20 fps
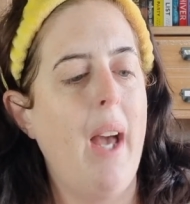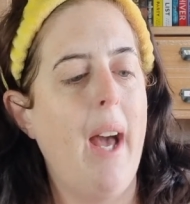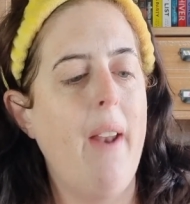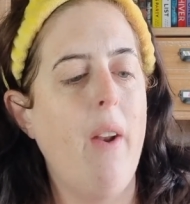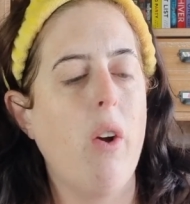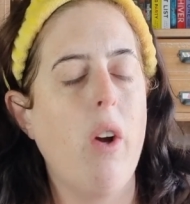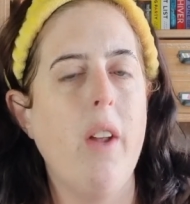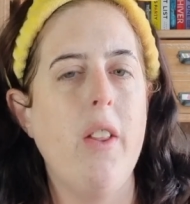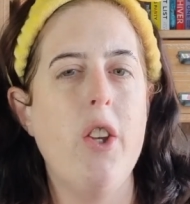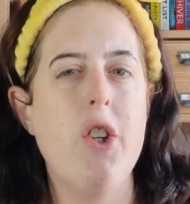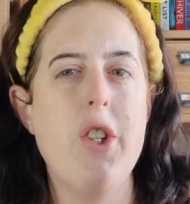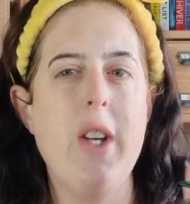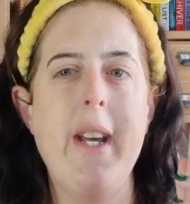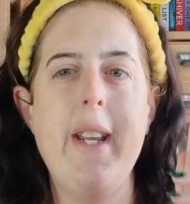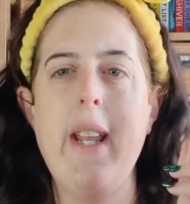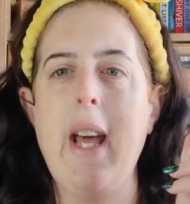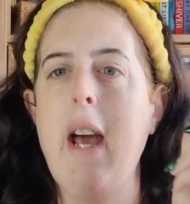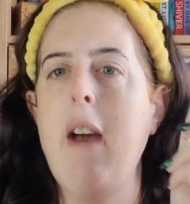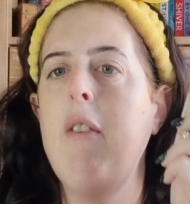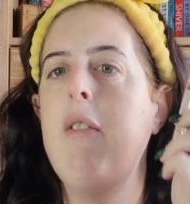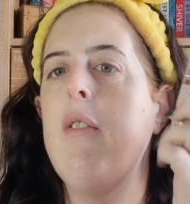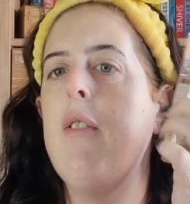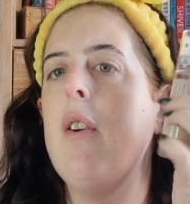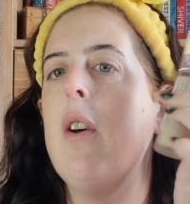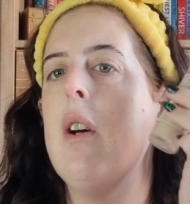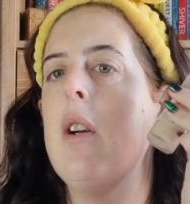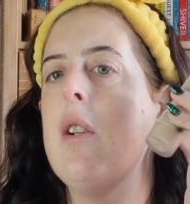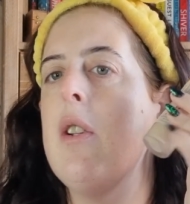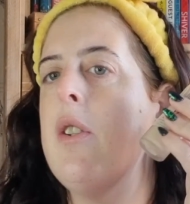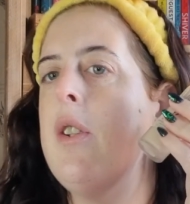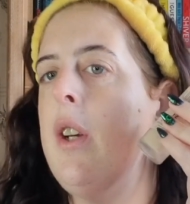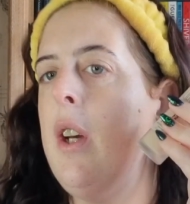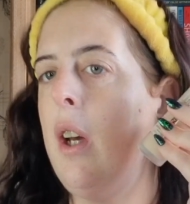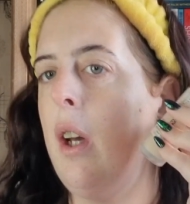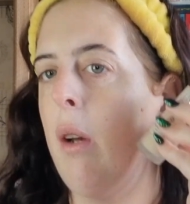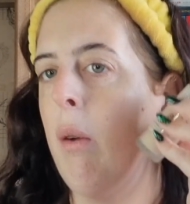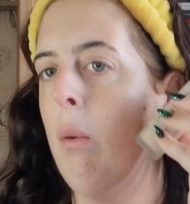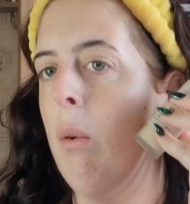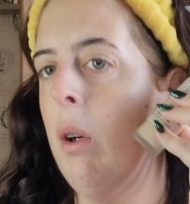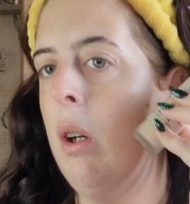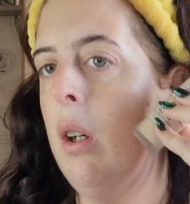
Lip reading: And I've got the shade F2.